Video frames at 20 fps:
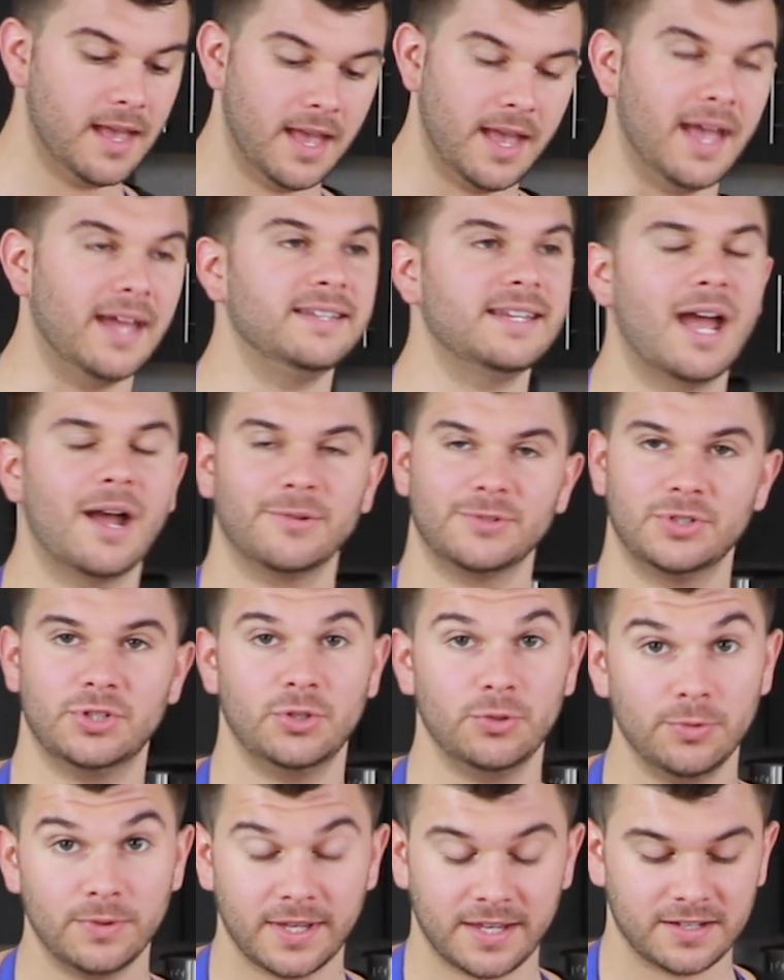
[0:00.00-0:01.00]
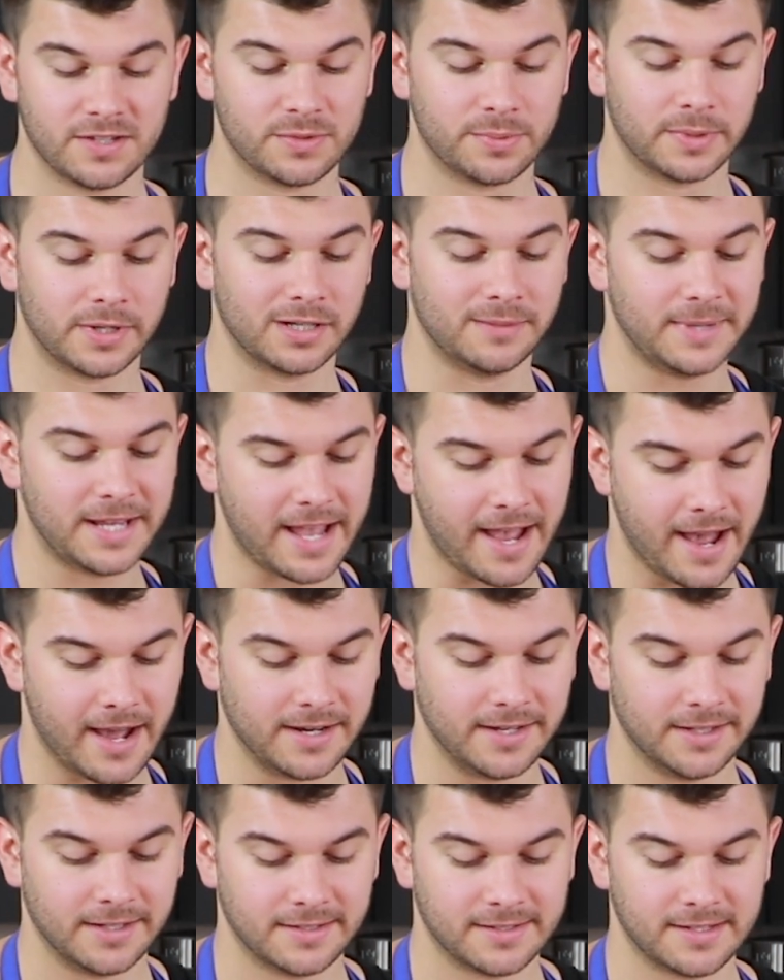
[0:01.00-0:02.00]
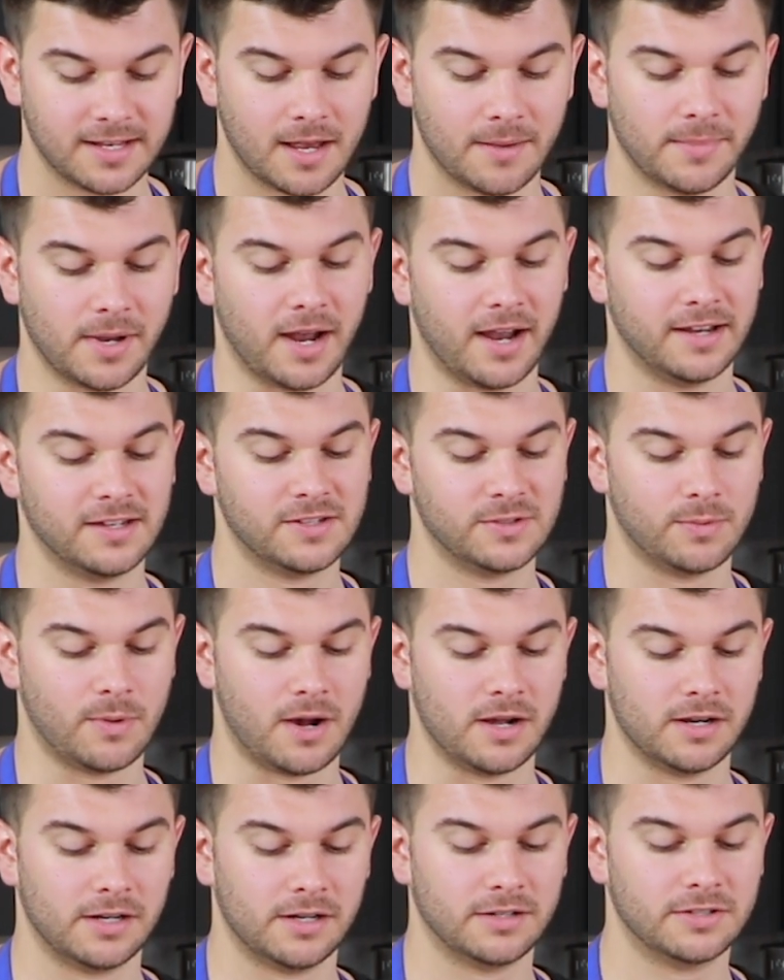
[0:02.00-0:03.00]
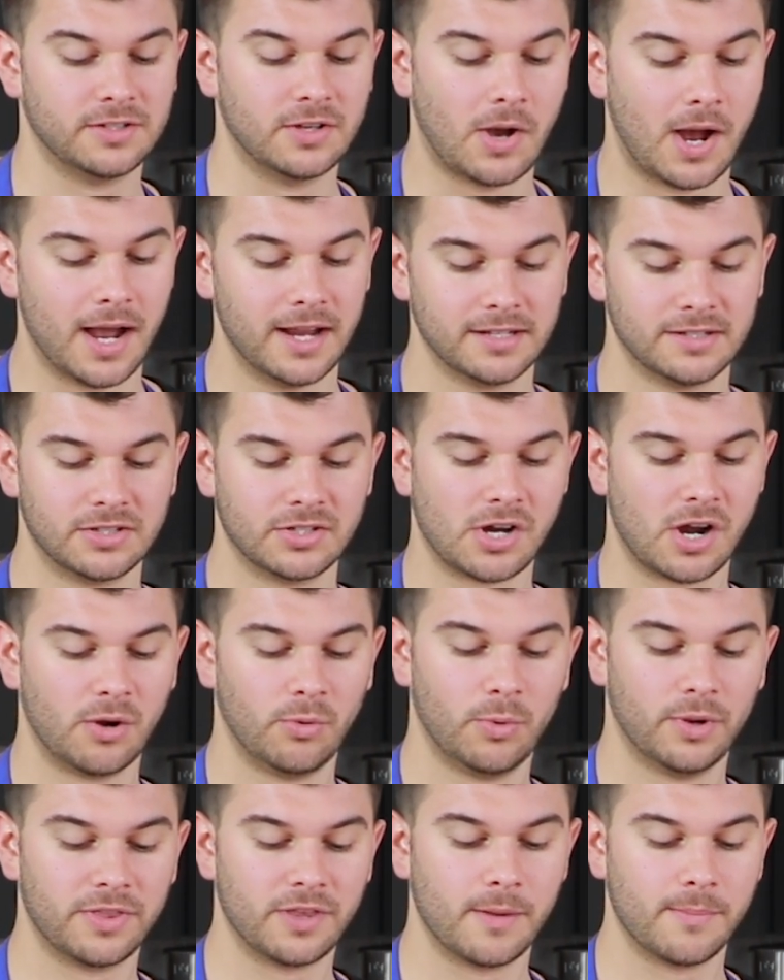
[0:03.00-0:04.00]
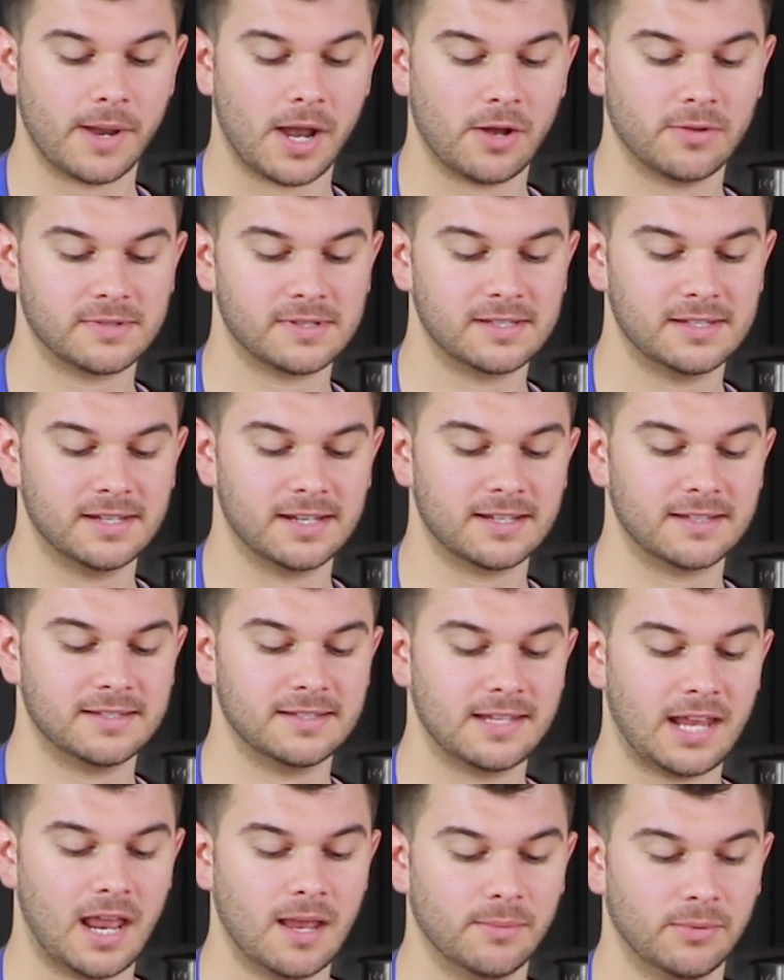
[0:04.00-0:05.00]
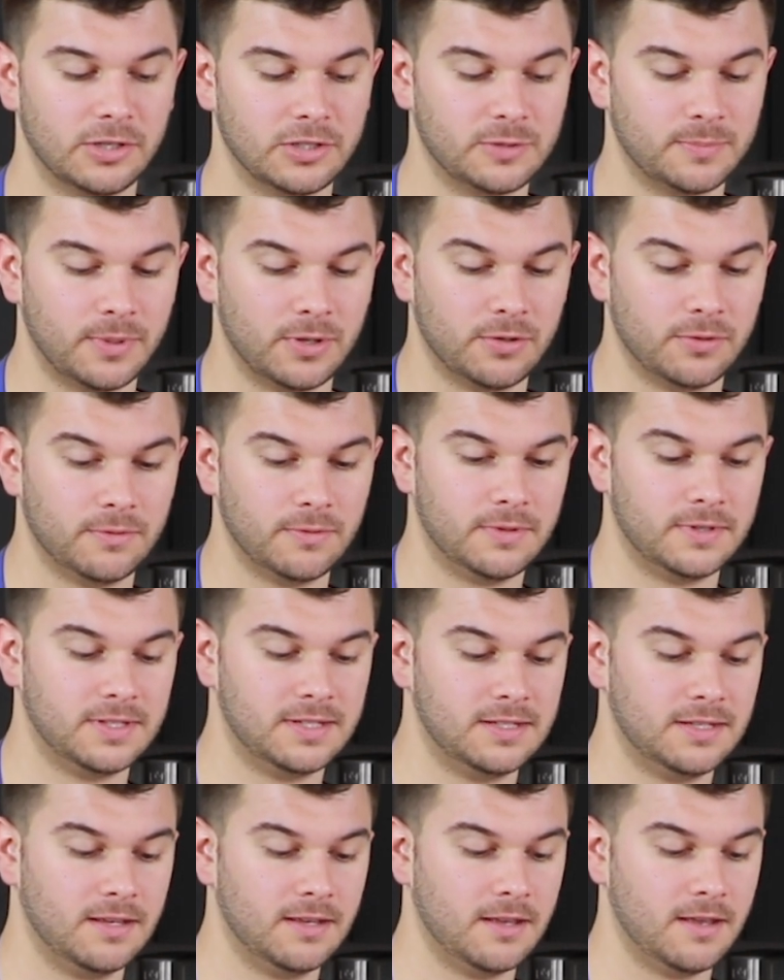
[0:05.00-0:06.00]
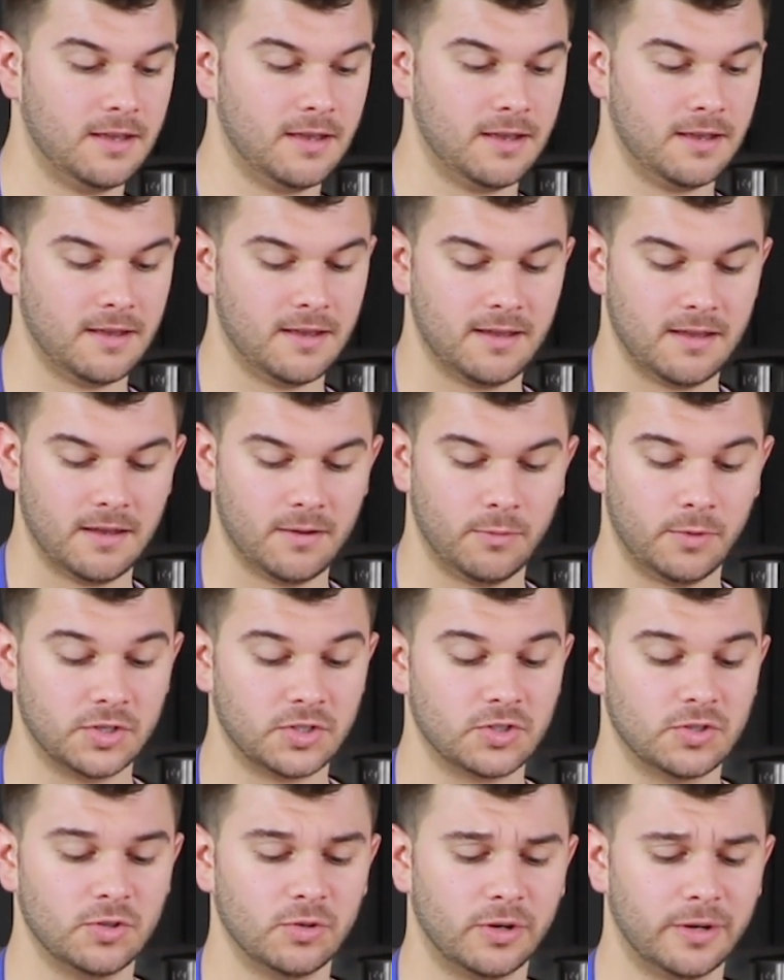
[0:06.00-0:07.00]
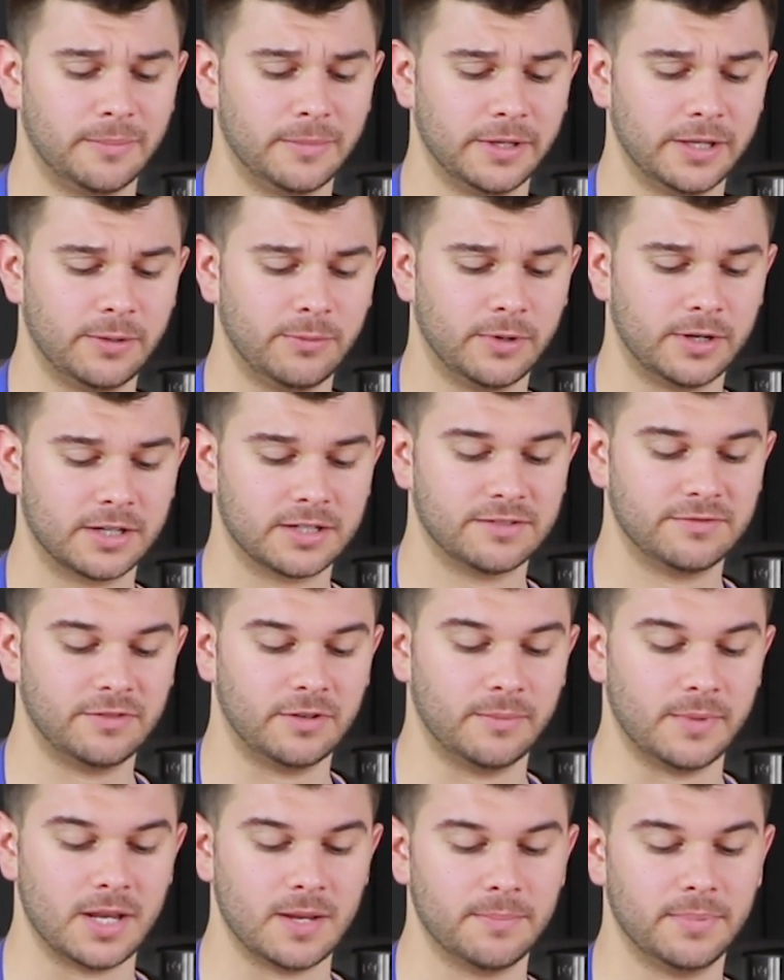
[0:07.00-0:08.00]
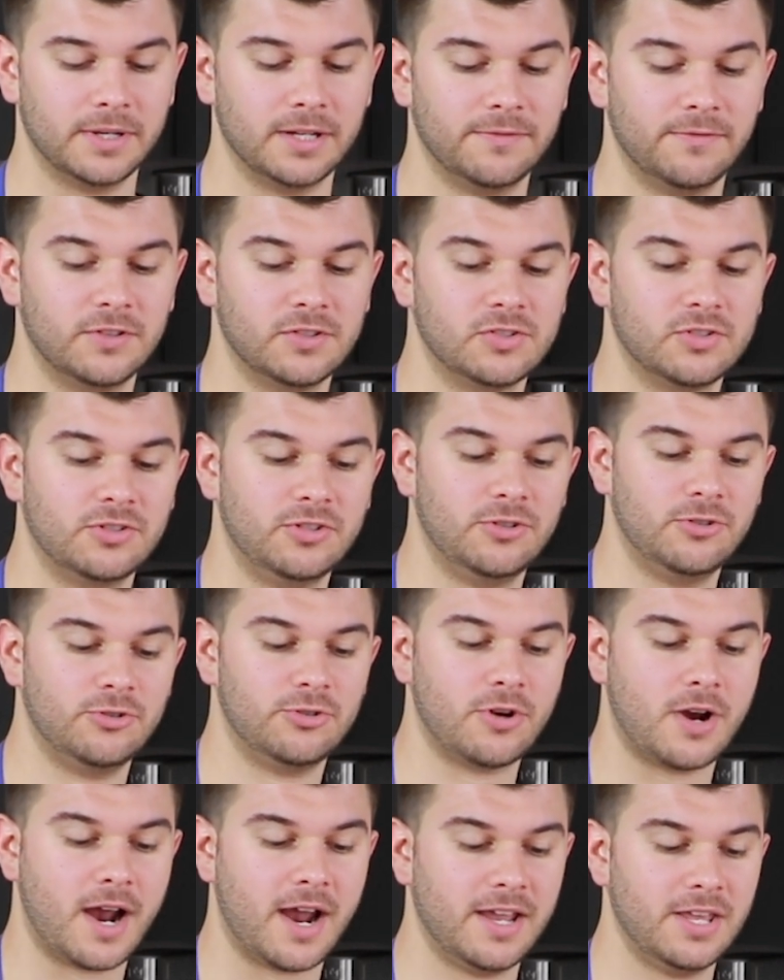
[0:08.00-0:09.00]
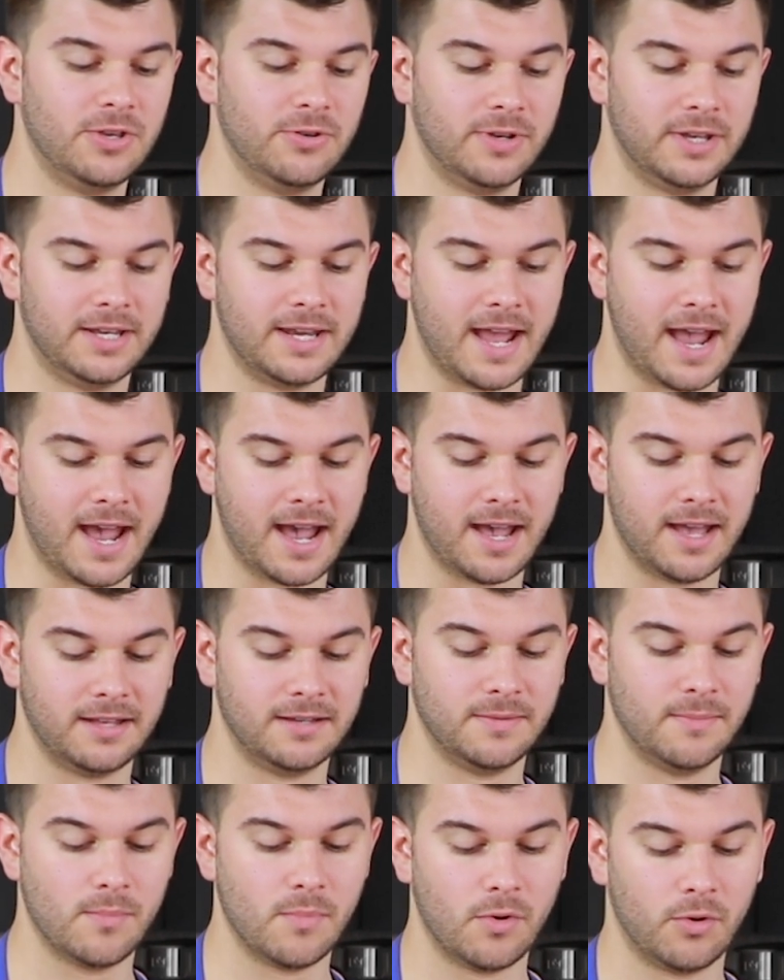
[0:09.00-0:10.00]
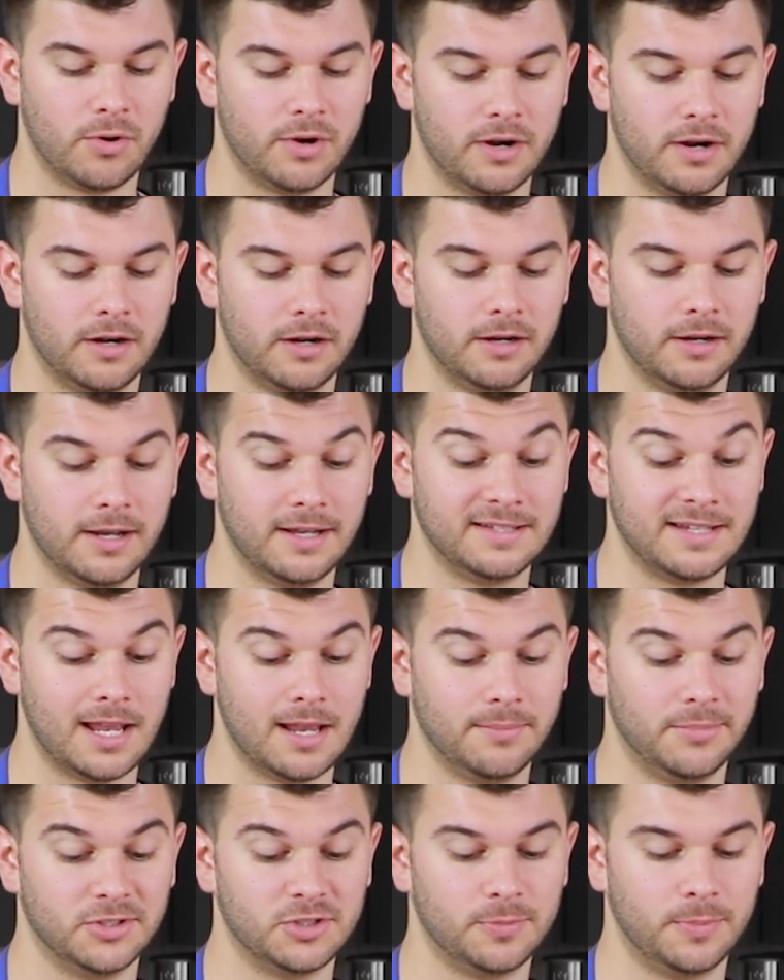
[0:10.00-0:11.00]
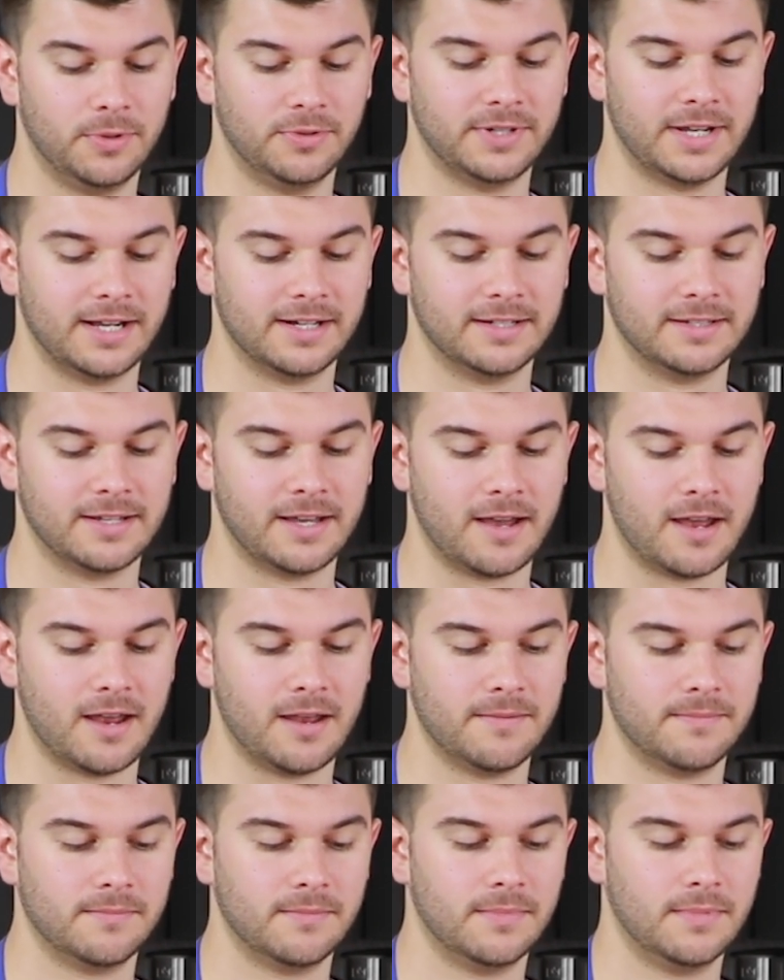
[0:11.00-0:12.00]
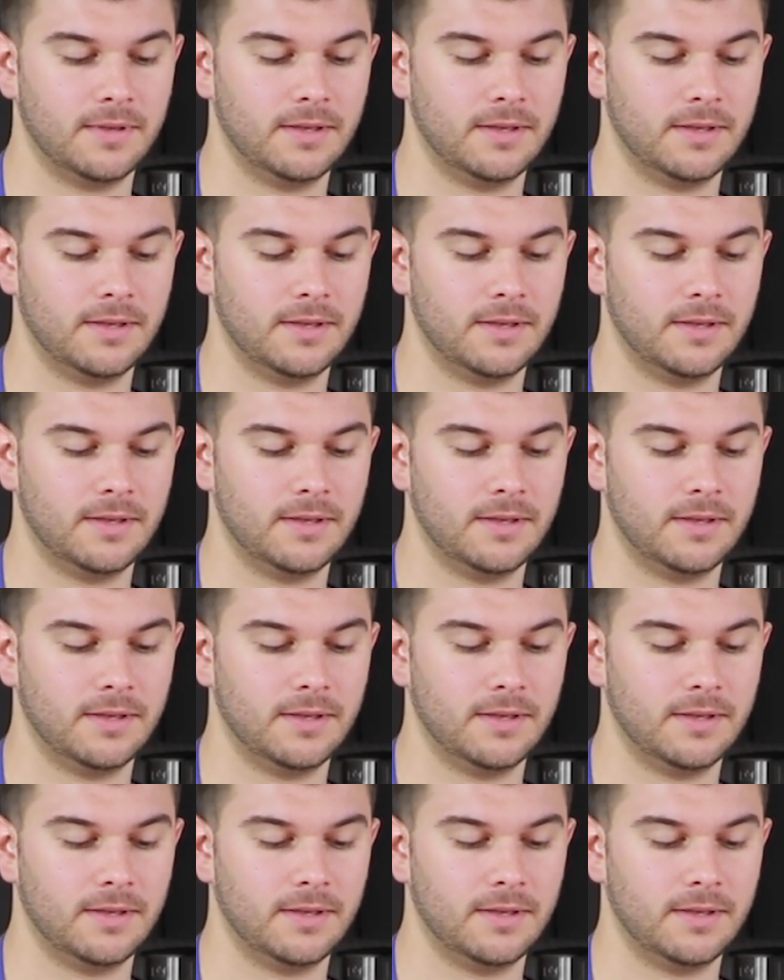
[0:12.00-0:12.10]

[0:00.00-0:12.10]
And now to this, we're going to be adding some ice water. So I start with about 6 tablespoons, which normally works for me, but if it's too dry, you can add more, a tablespoon at a time.